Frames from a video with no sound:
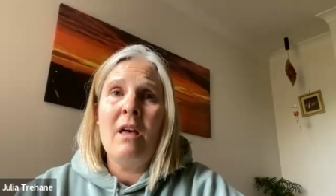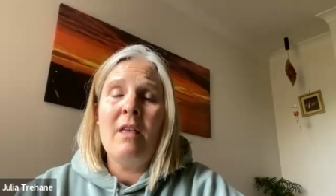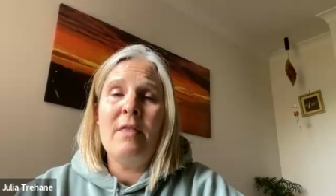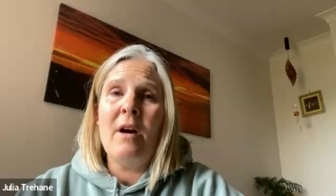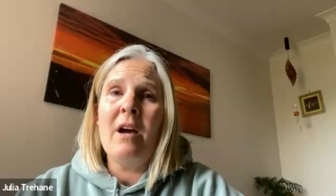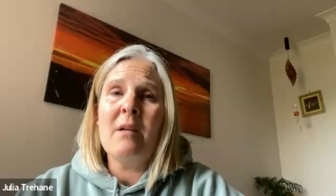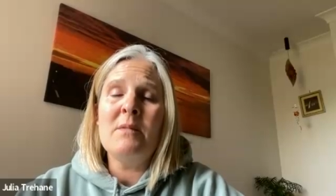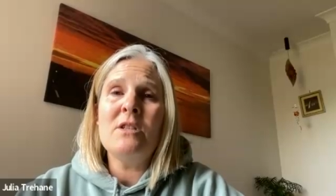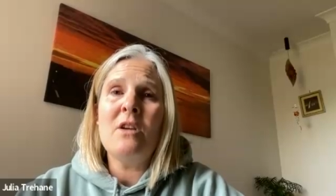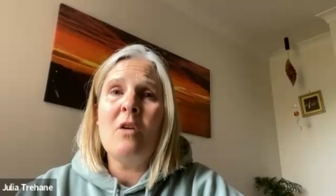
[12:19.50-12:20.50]
that I am
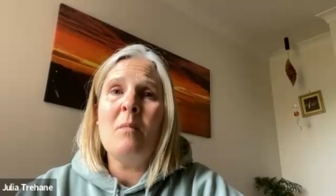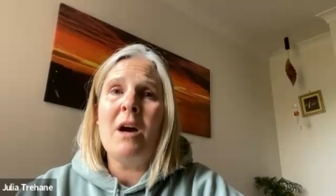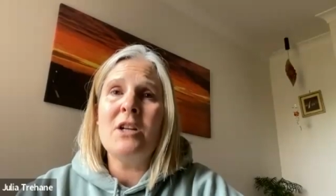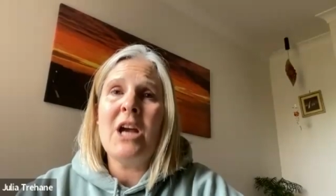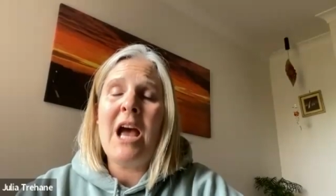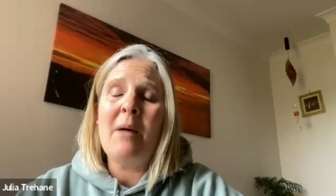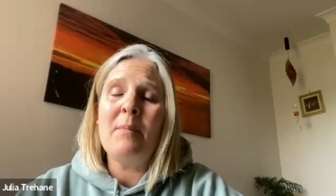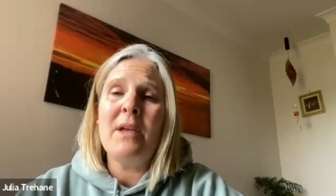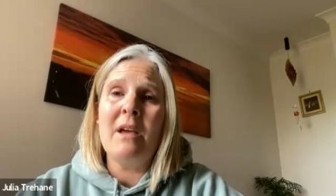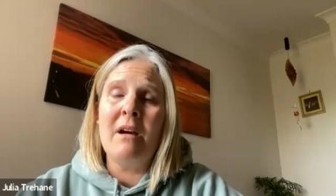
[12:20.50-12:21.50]
so much
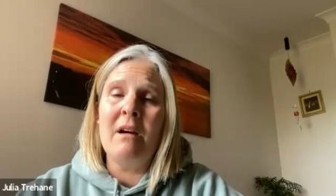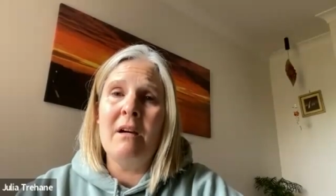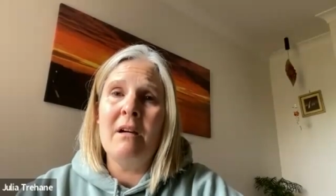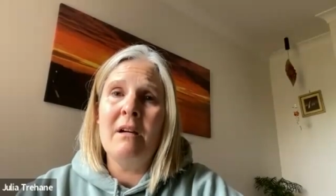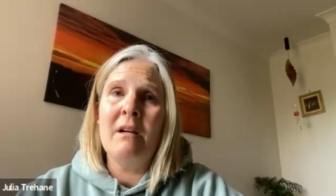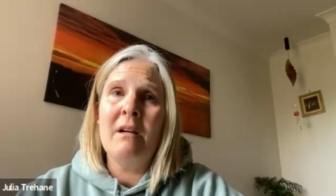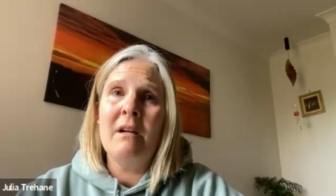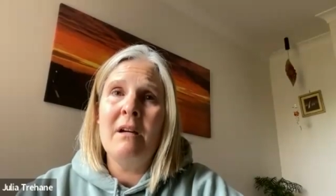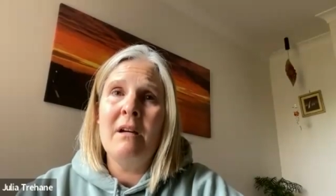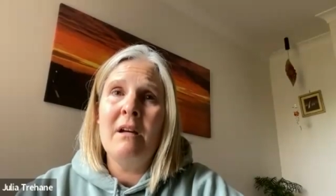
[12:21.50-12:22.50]
happier
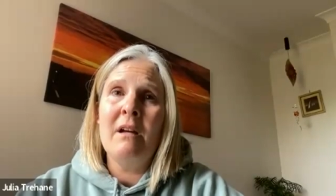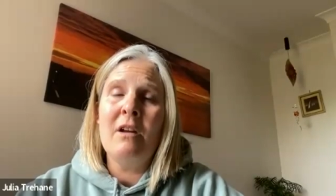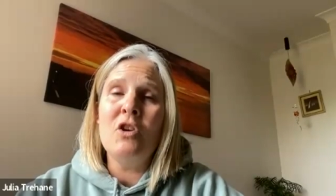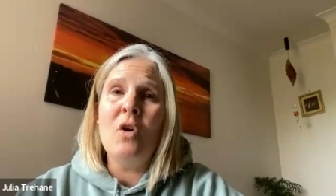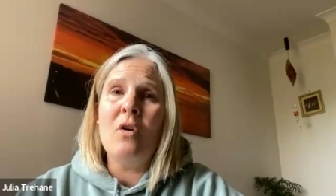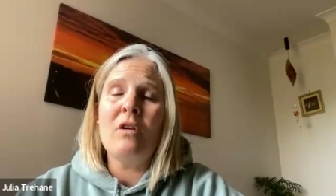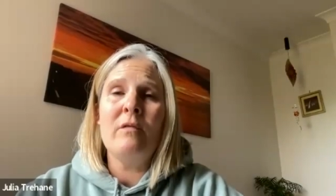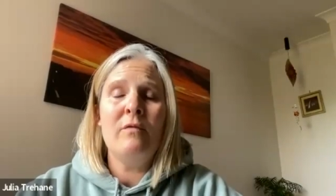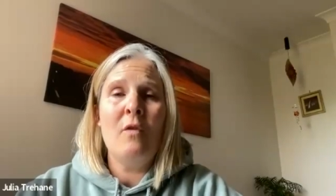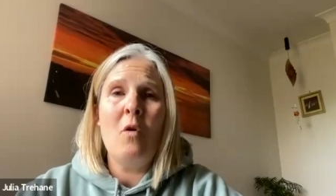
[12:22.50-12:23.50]
not
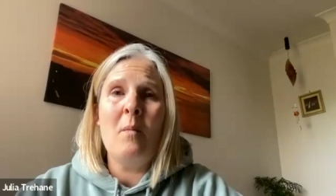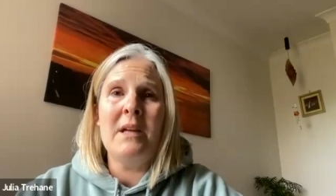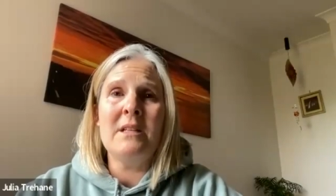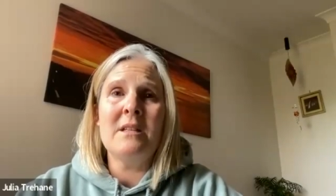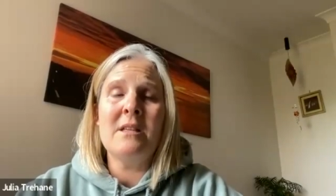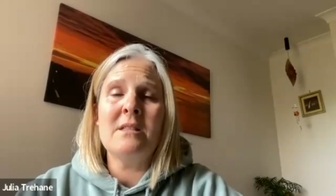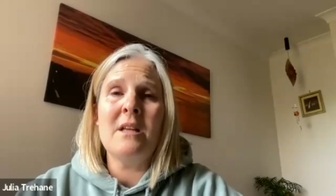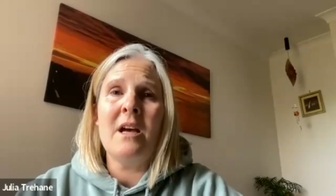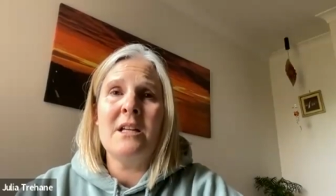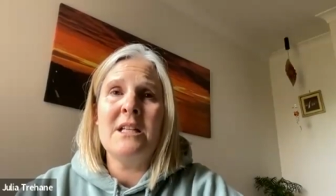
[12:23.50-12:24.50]
conforming to
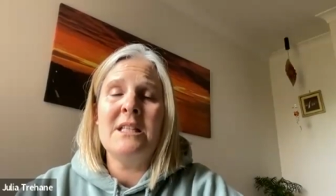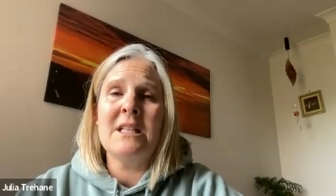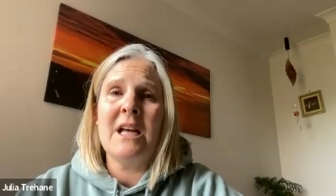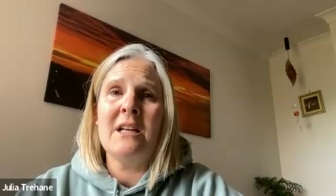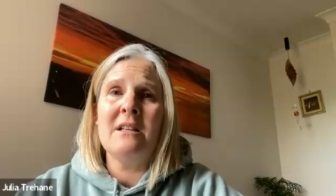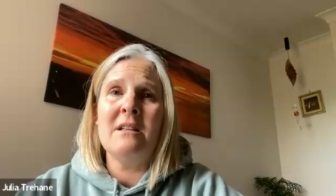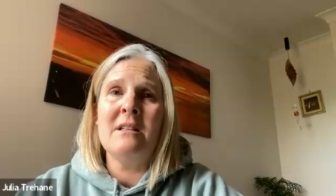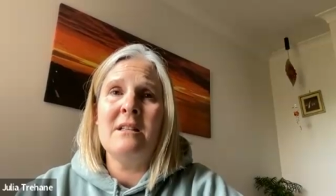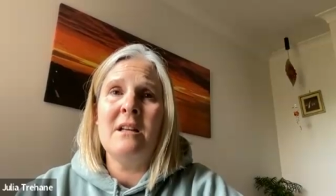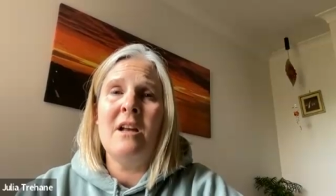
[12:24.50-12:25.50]
society's
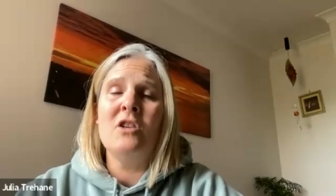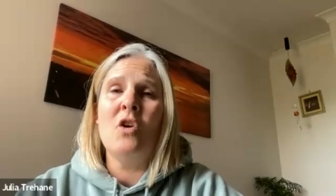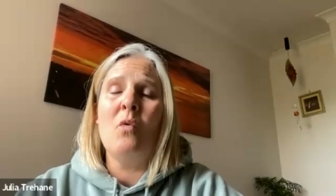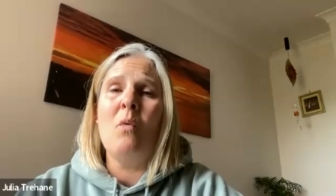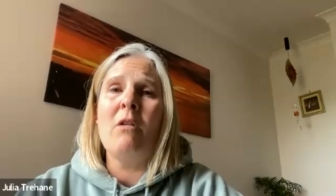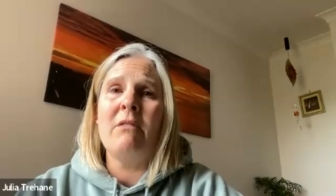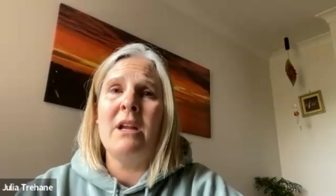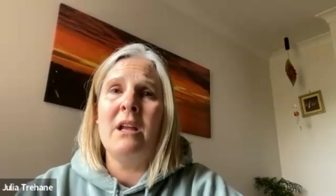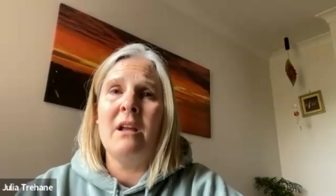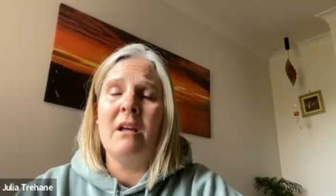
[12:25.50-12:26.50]
standards and not
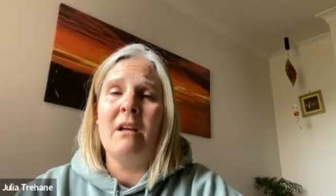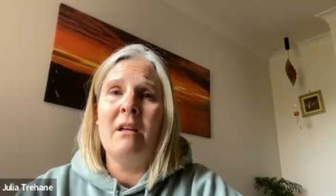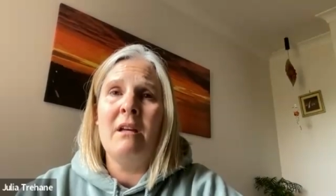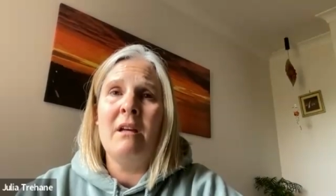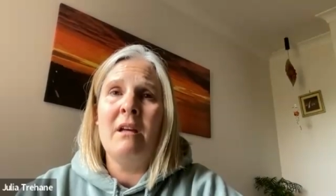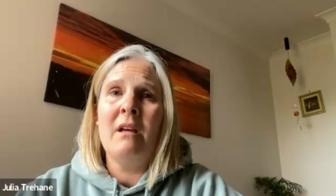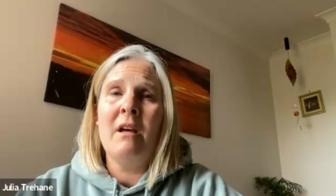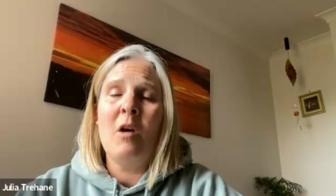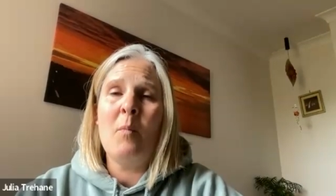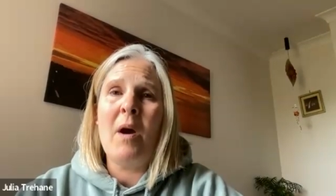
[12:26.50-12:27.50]
worrying
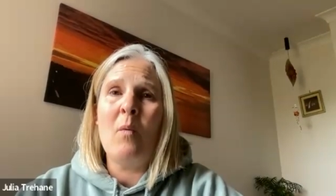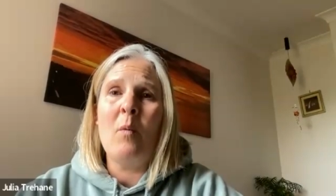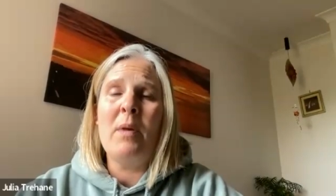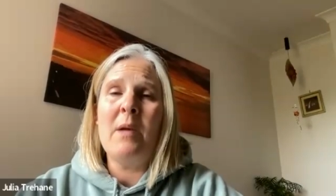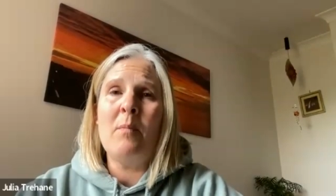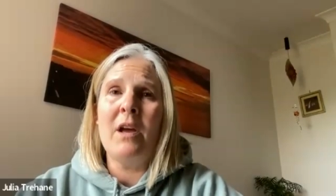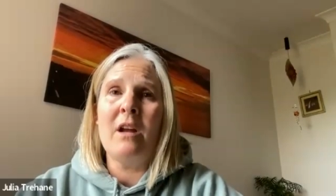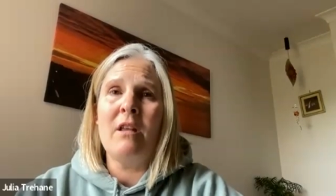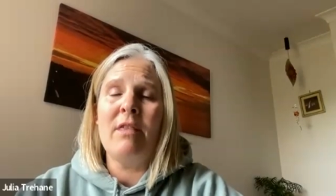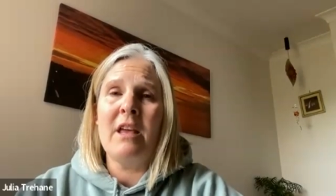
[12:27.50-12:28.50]
about what people are going
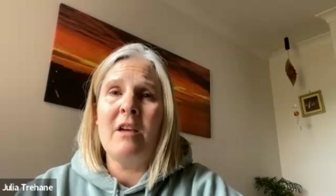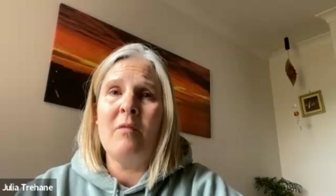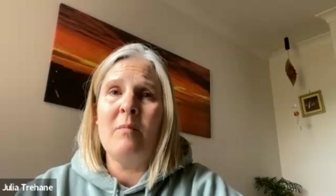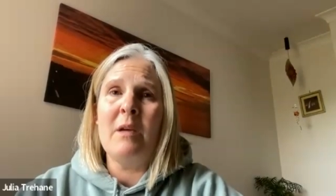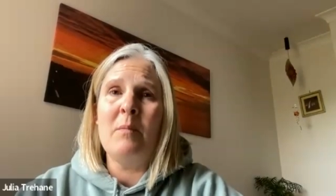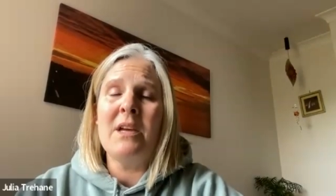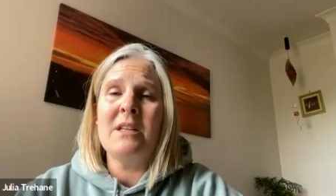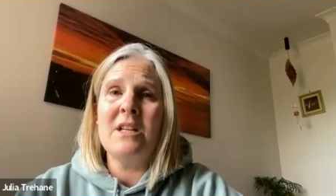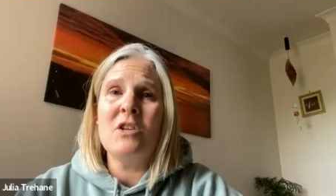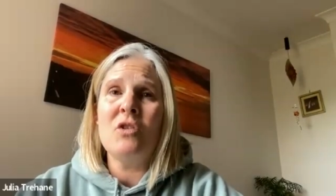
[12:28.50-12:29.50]
to think of me. Because
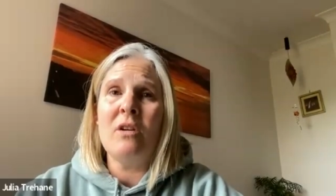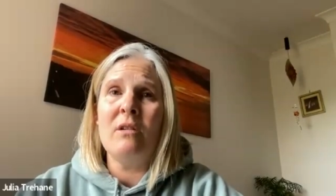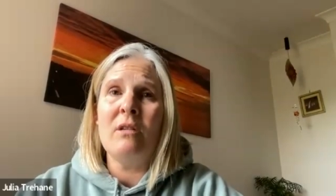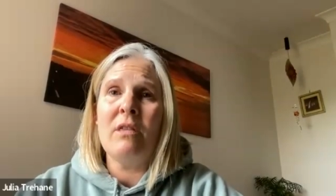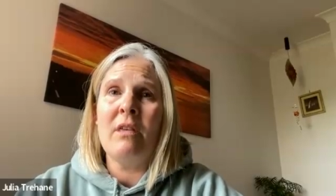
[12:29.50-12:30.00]
in truth,